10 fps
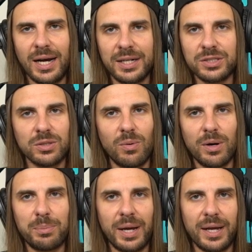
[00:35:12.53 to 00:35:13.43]
I just don't
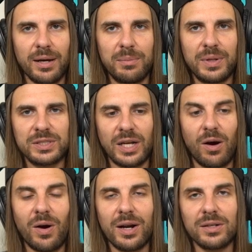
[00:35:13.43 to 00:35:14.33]
want to pay him. And he's like,
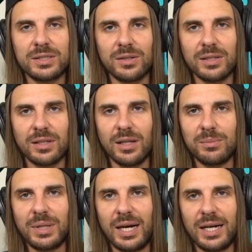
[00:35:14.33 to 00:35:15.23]
all right, I'll tell the
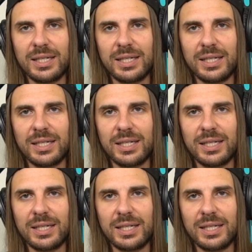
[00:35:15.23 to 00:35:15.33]
club that,